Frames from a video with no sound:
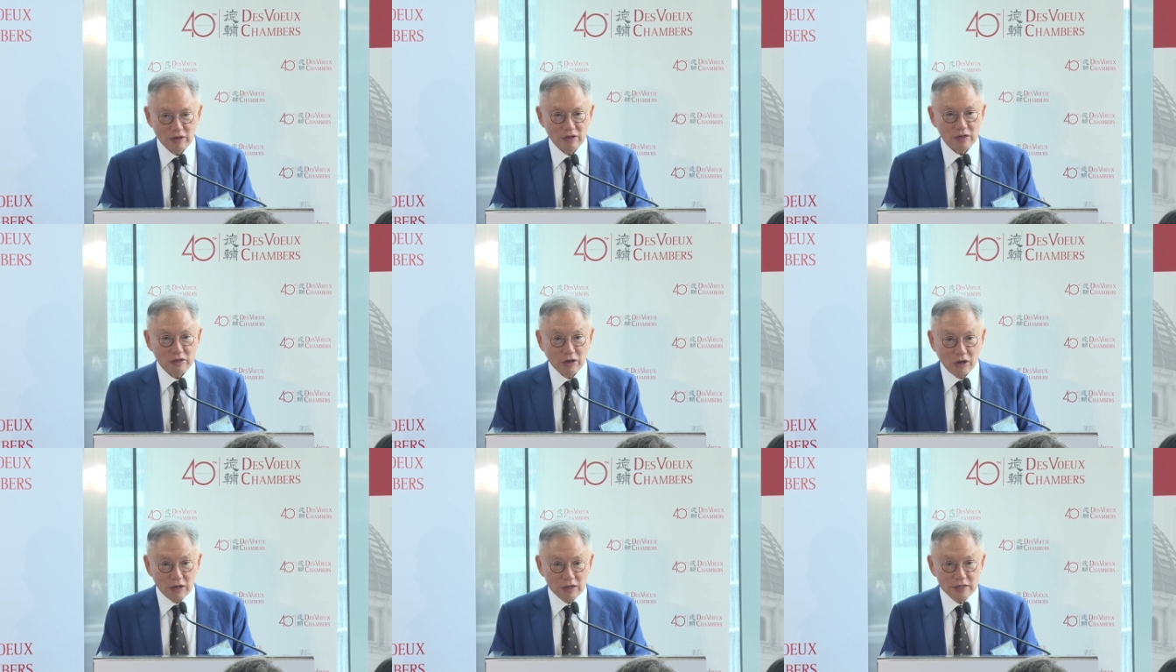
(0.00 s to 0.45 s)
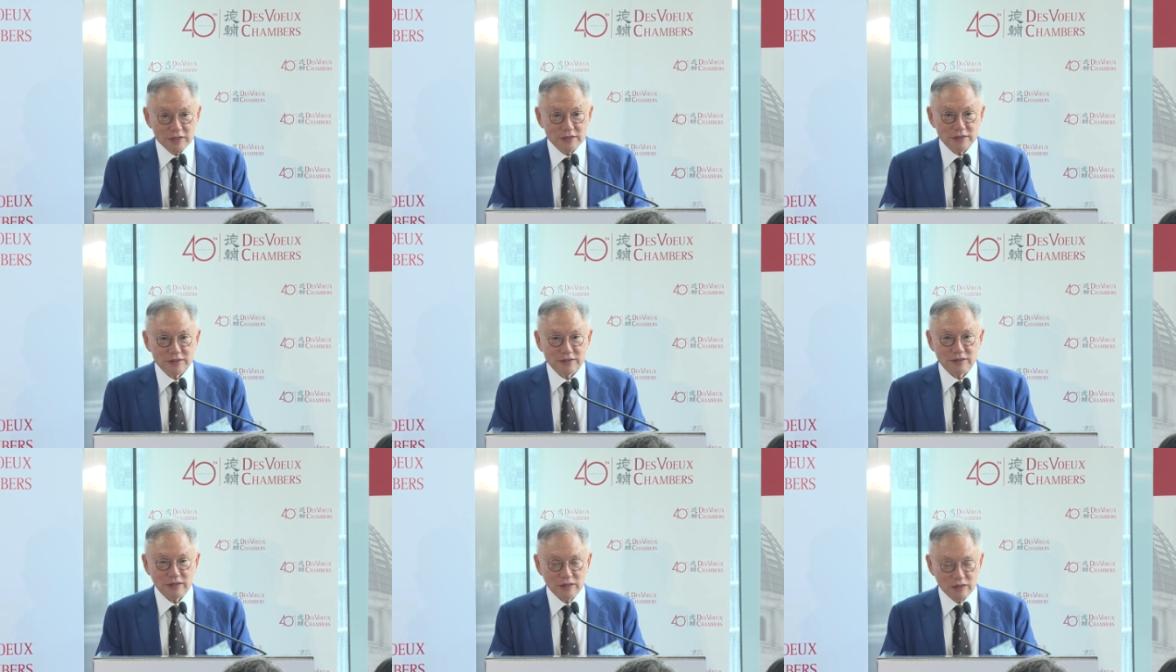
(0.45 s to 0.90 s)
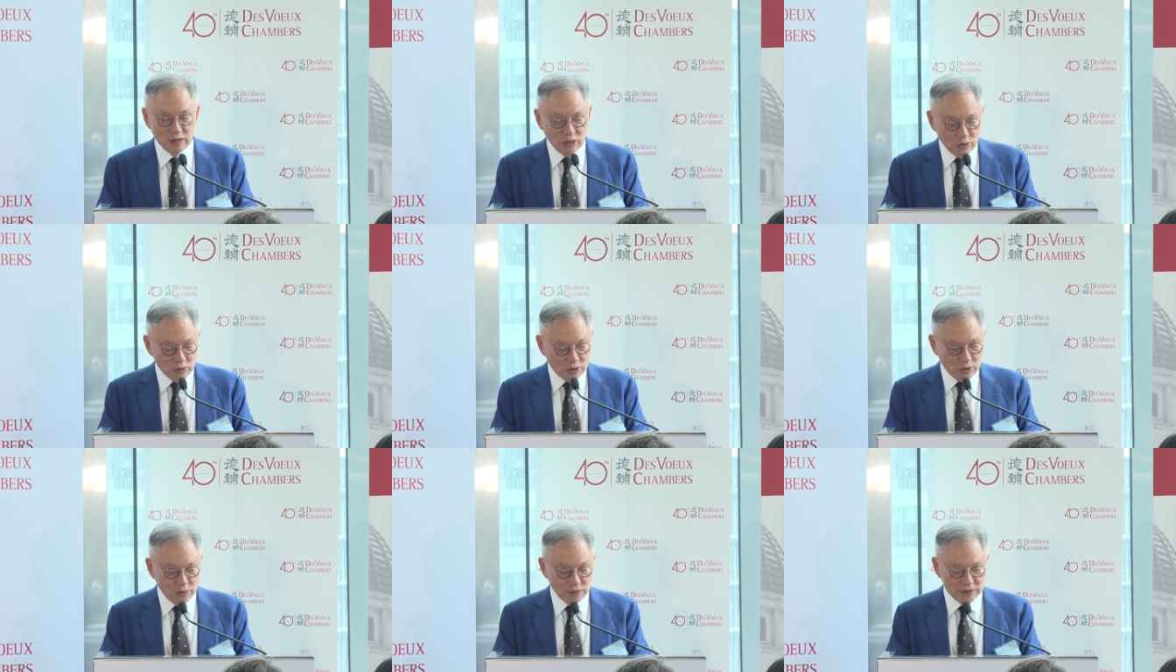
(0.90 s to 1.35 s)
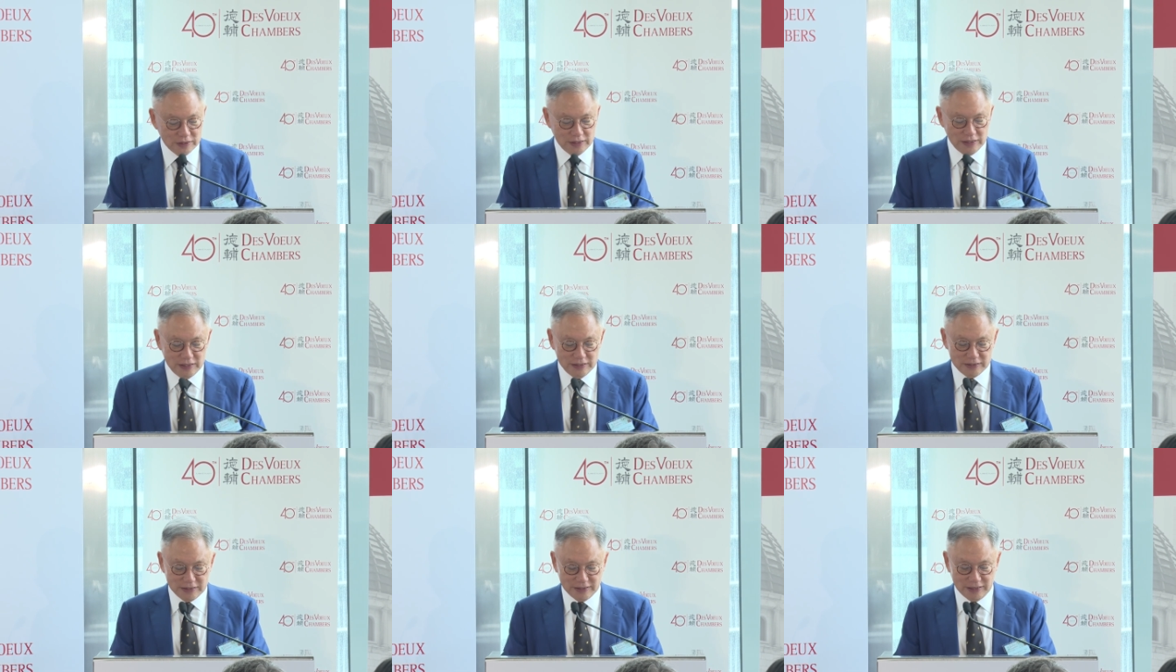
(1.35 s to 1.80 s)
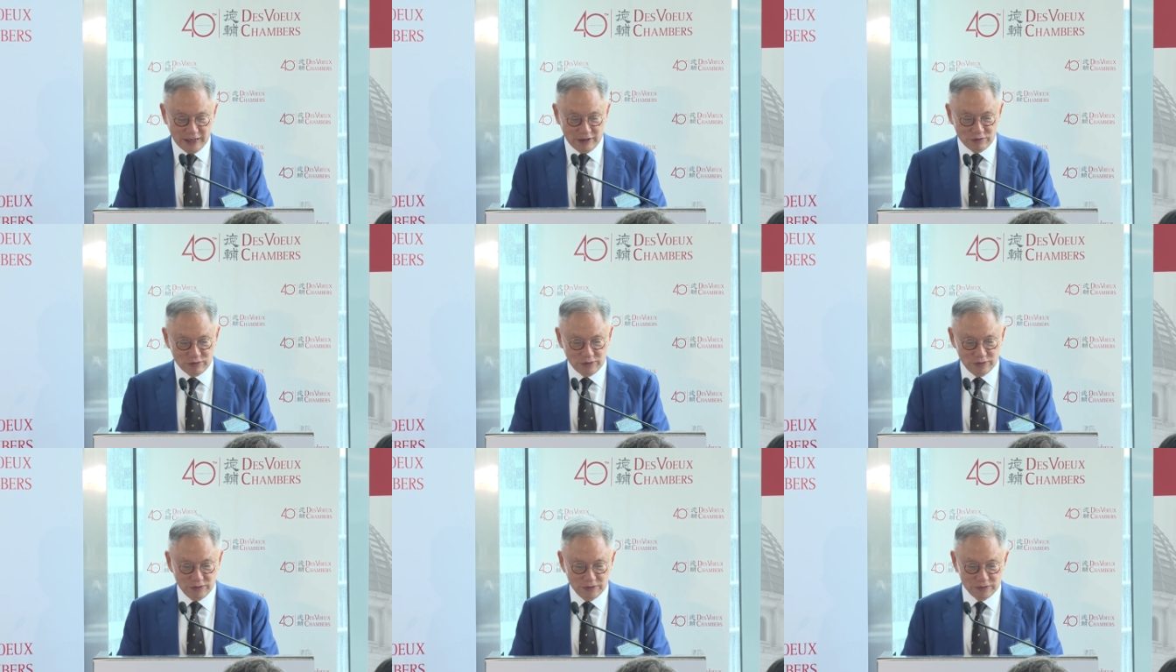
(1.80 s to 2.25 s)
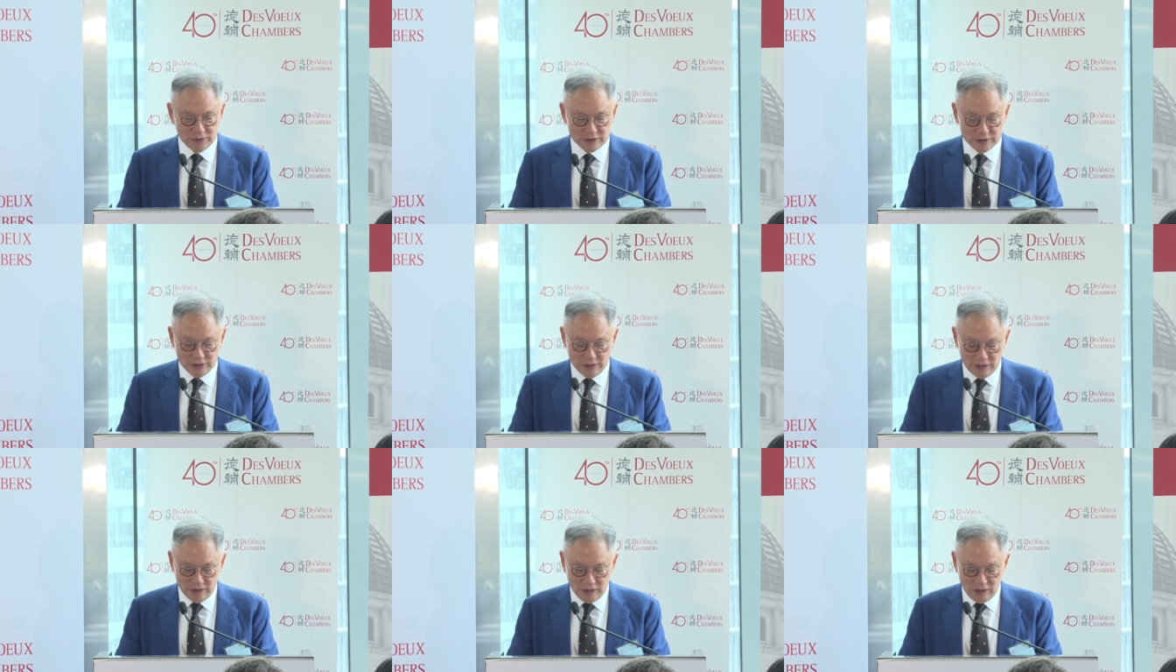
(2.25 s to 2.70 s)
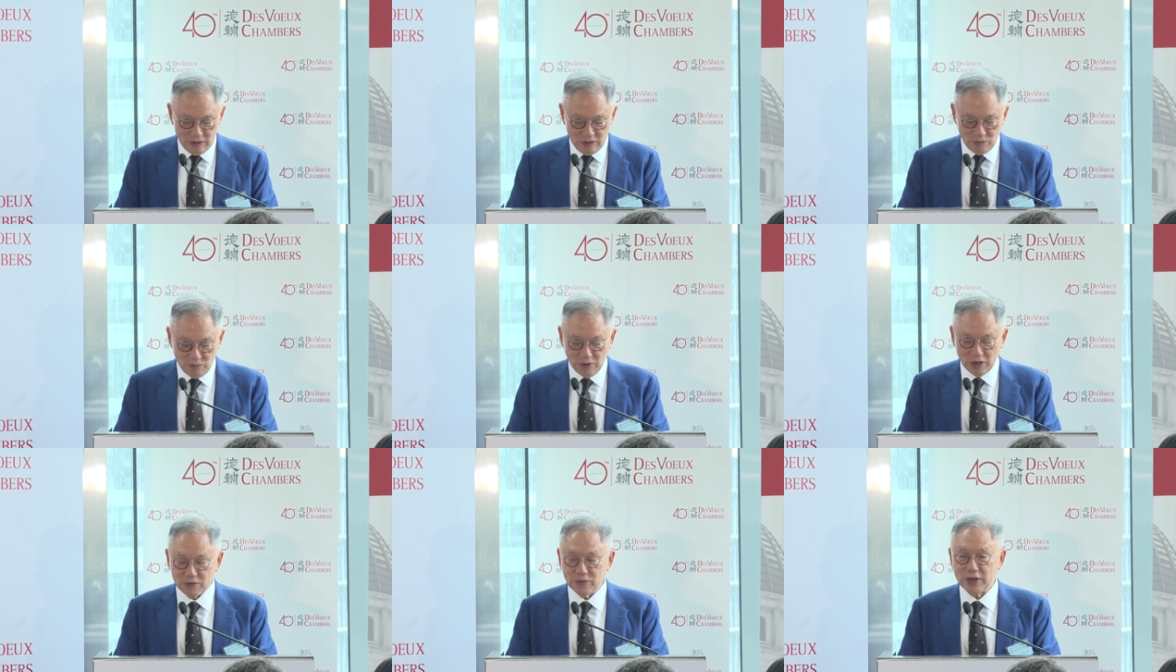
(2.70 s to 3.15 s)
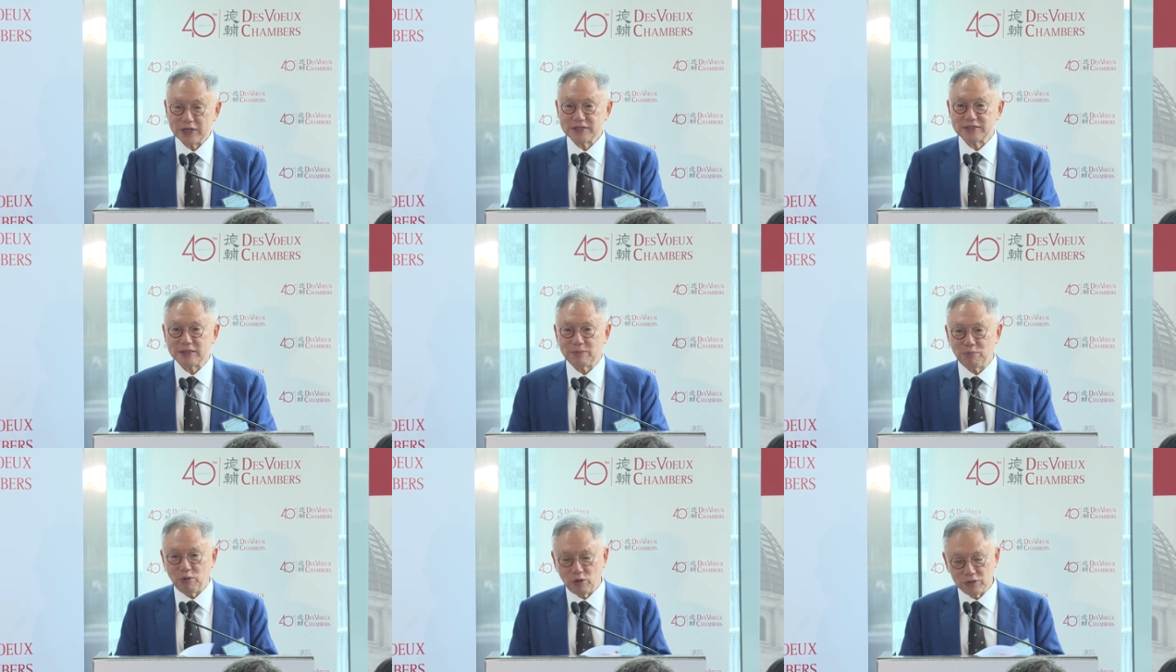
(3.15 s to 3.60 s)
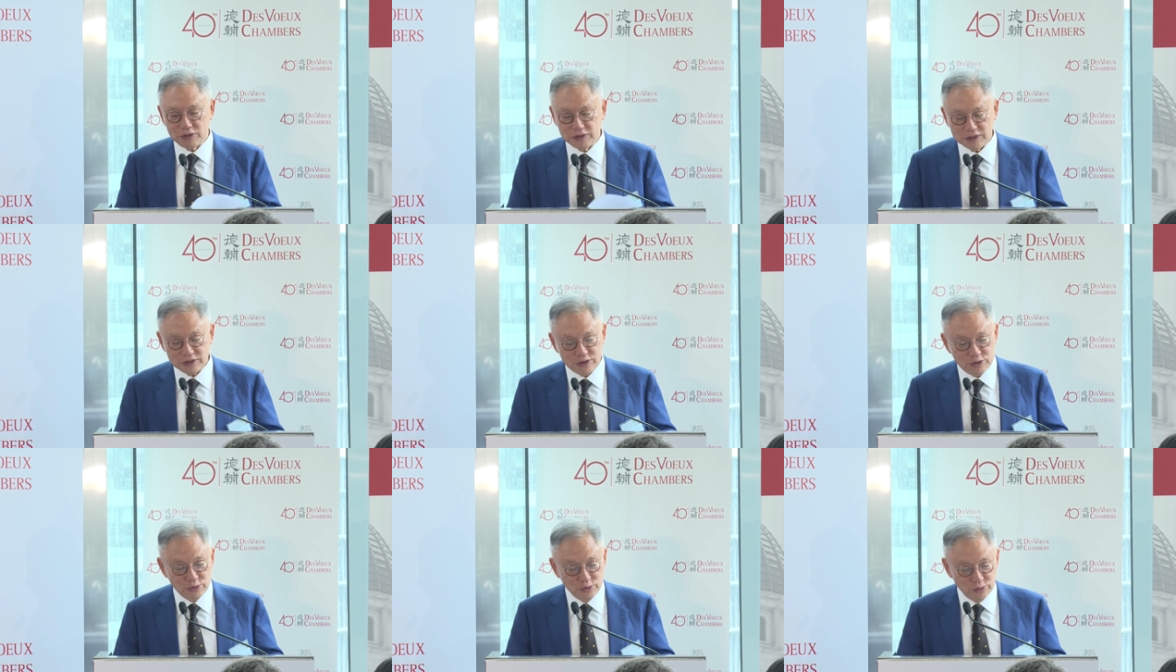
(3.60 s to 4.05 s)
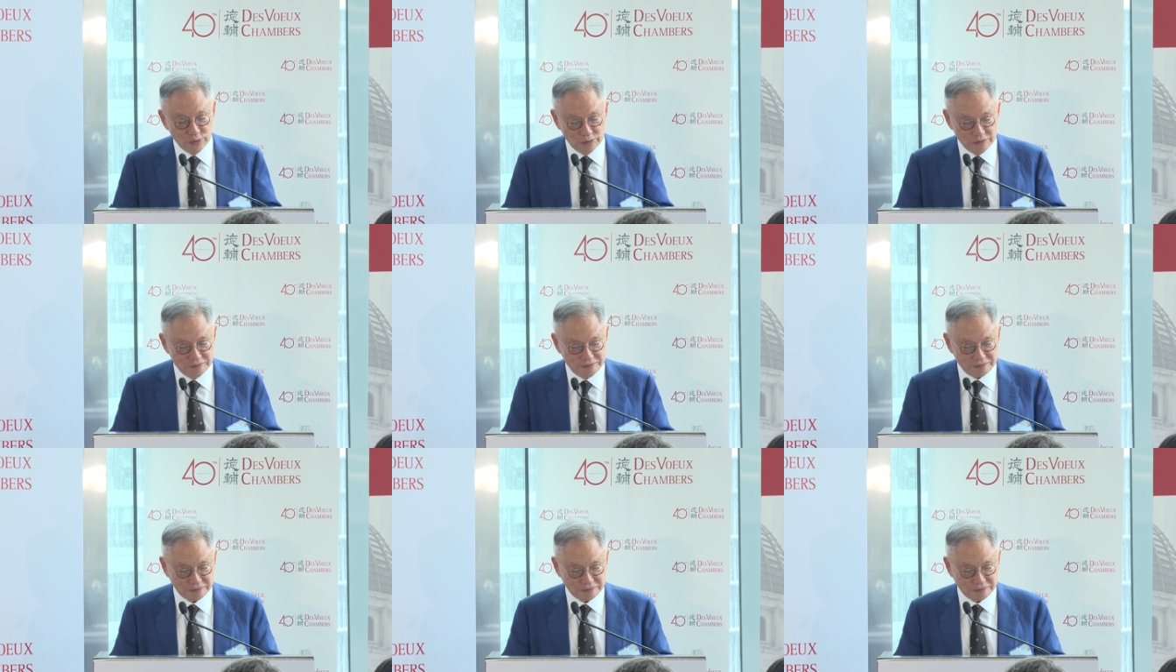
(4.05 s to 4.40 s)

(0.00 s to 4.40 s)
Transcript: lawyers, locals and internationals, were great supporters too.